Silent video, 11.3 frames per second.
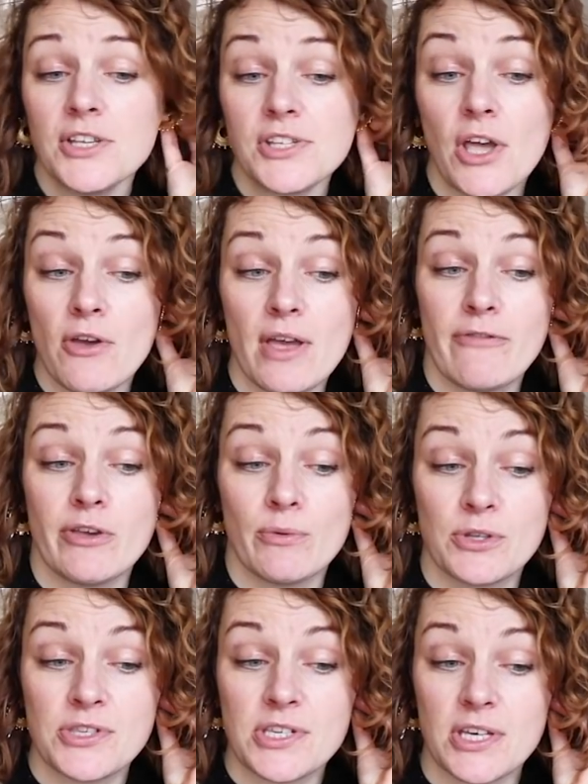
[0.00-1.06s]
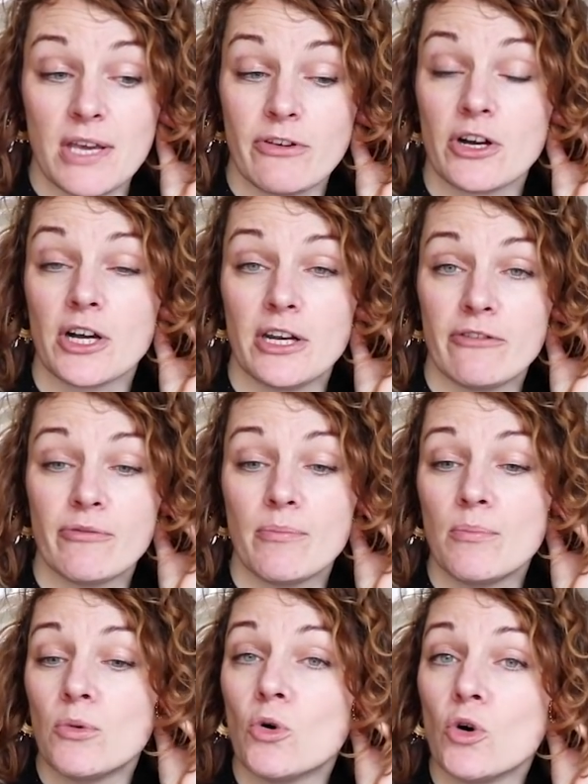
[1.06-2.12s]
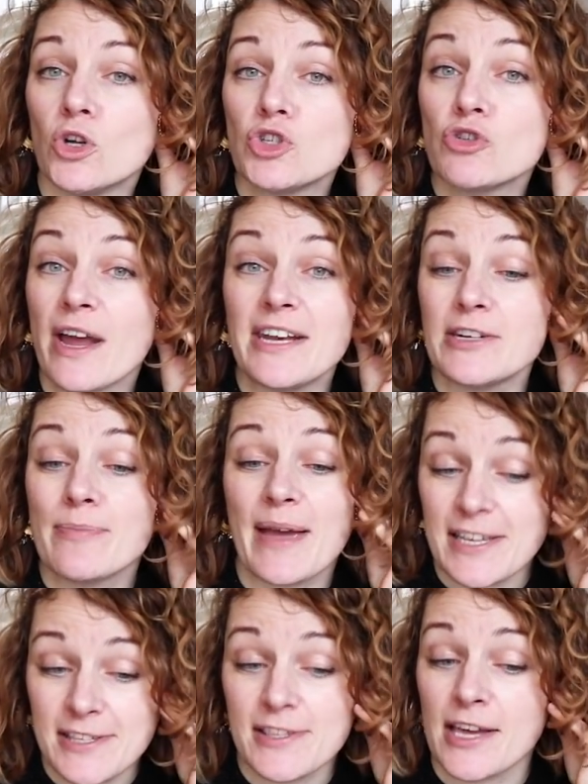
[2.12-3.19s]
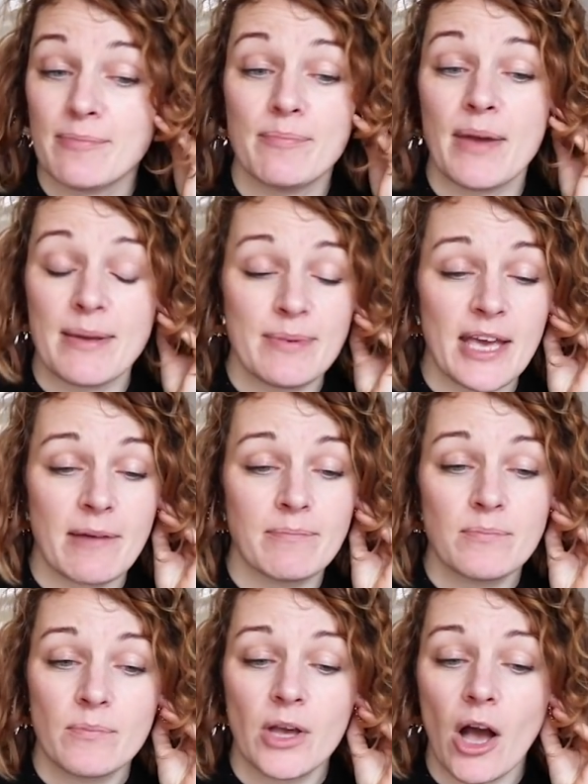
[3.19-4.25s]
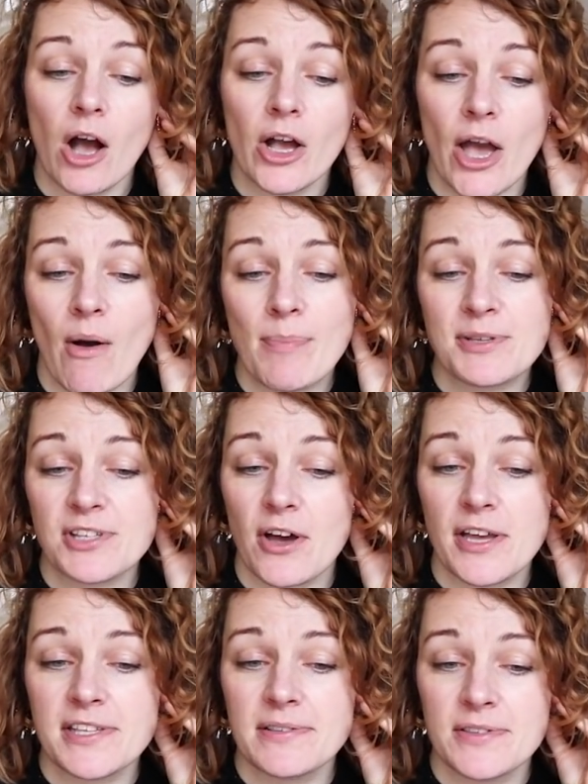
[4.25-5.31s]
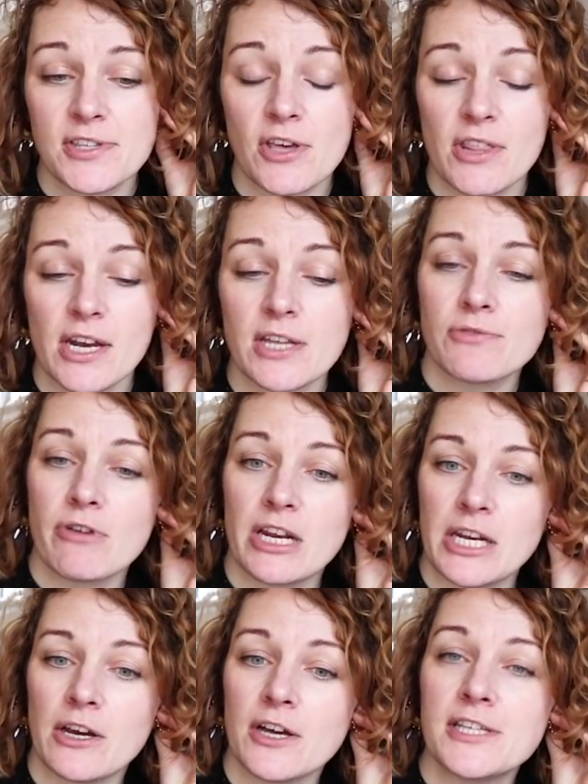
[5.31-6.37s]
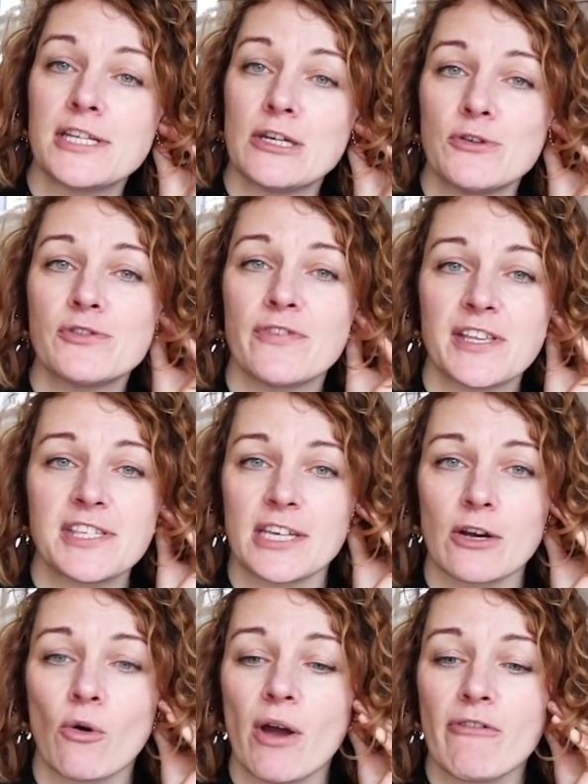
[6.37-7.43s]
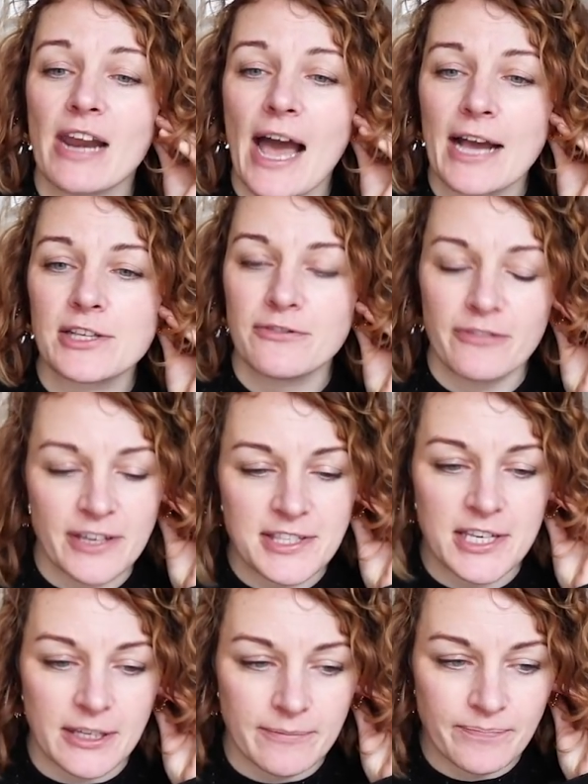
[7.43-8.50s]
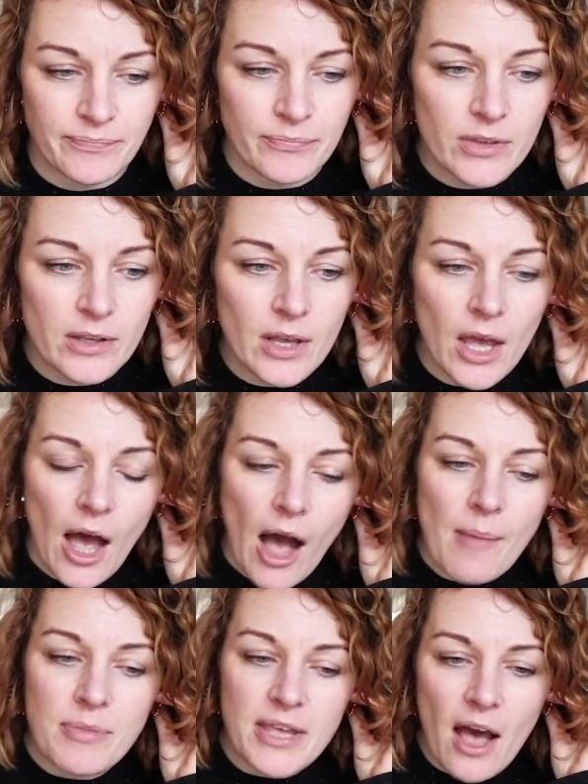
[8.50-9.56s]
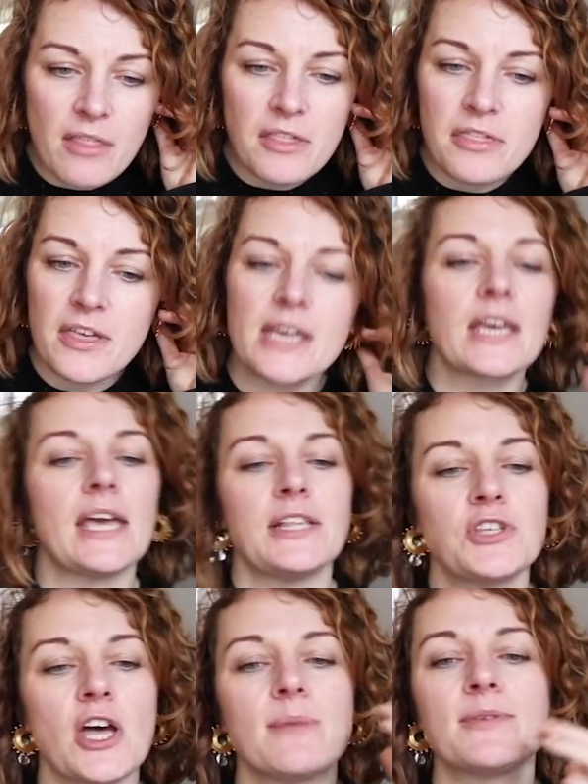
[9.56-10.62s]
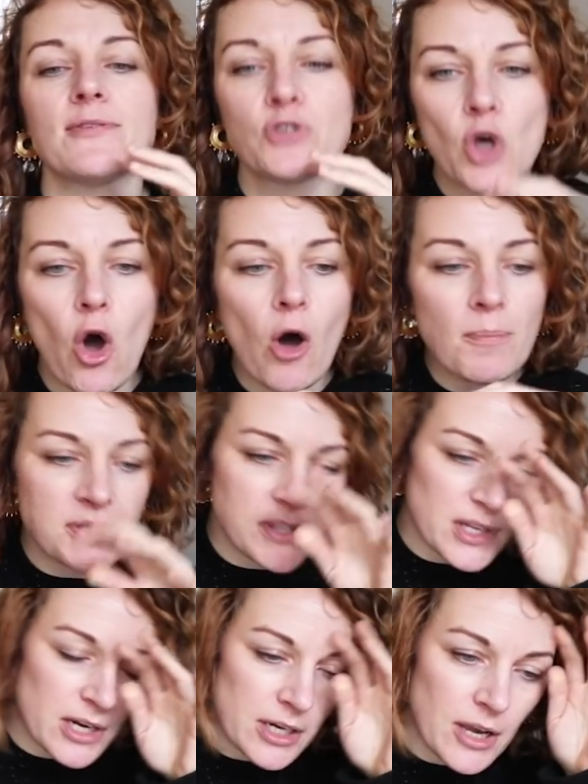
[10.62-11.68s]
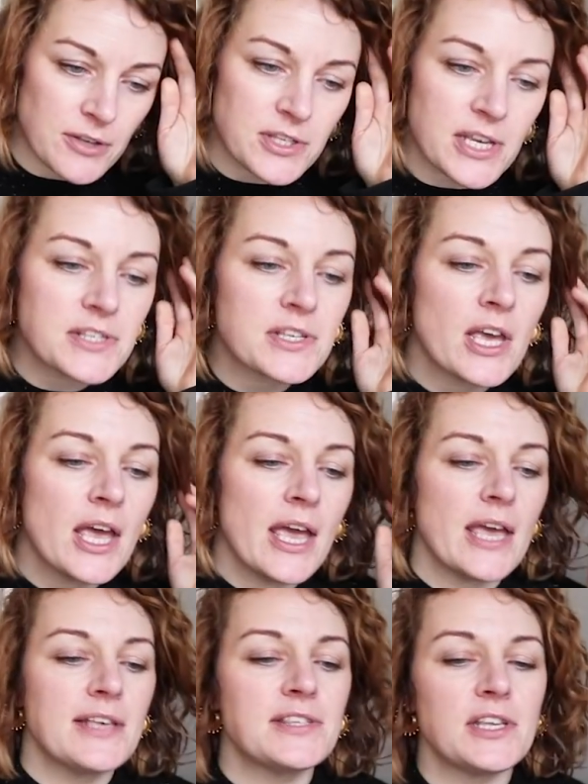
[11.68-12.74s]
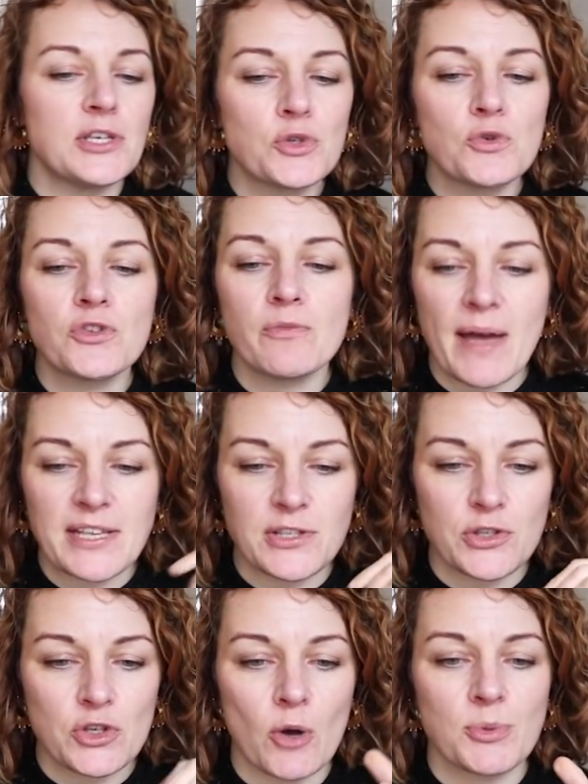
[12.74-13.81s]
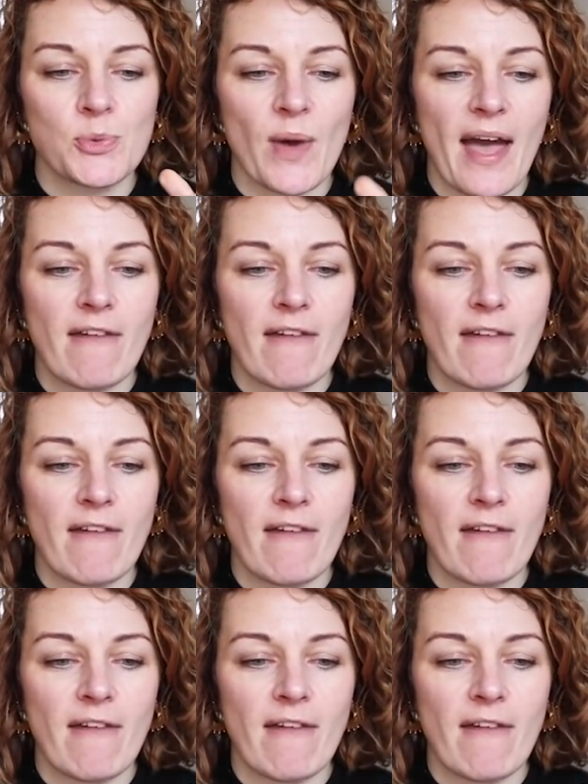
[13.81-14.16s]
So if you want to, if you're kind of more trend based, then maybe, yeah, go up a size. And so then it's really nice, loose fitting and quite relaxed fitting. And the other thing in terms of tops that I noticed is these sort of peasant tops were